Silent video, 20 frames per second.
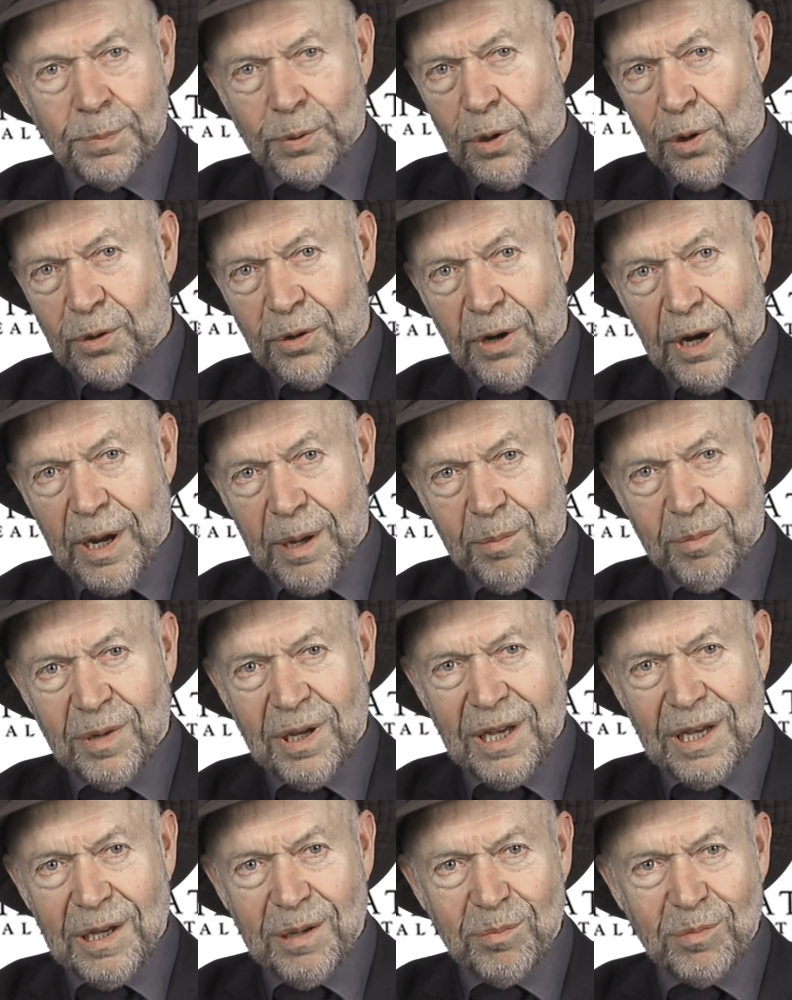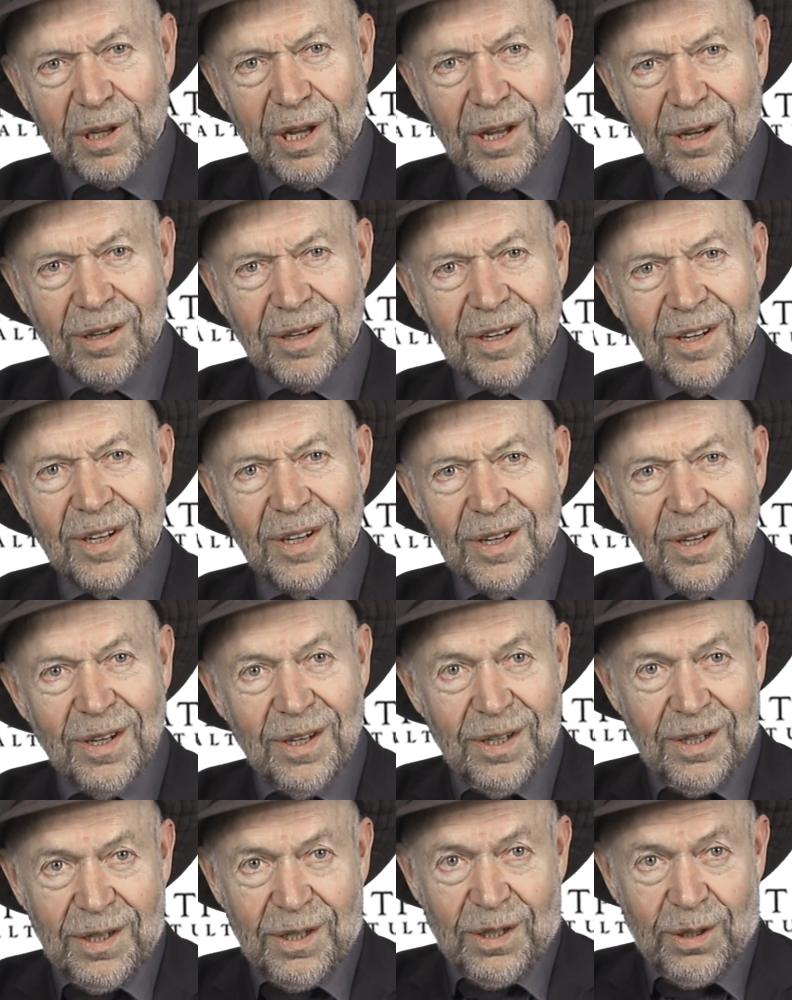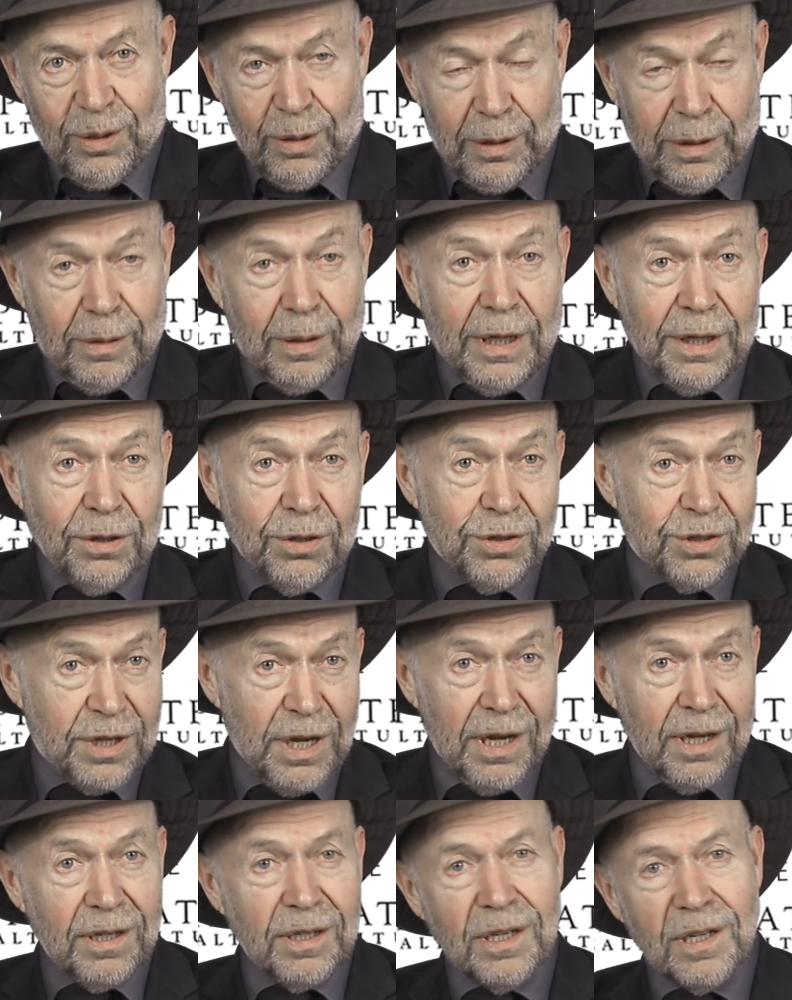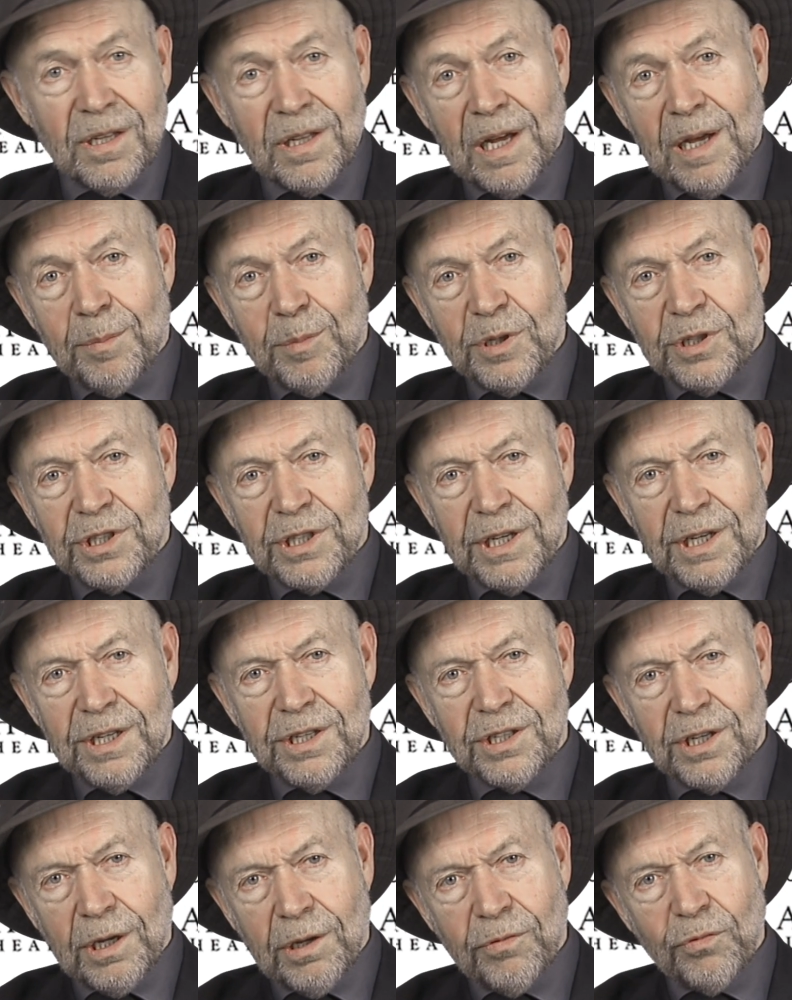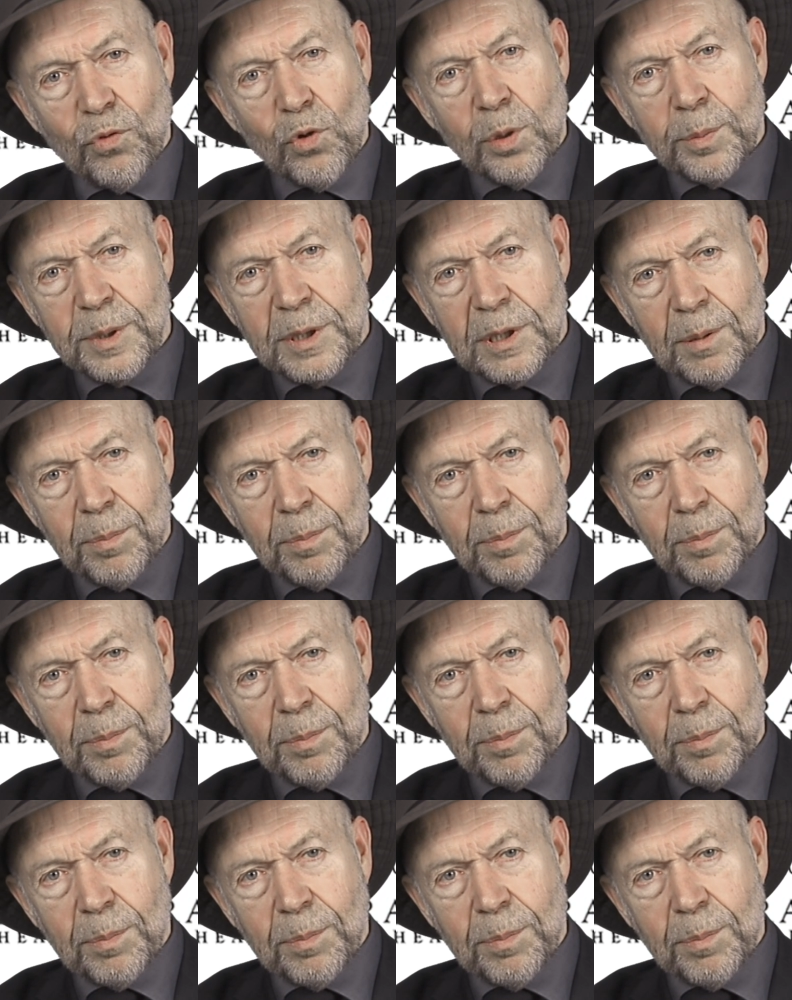program aimed at understanding climate change and informing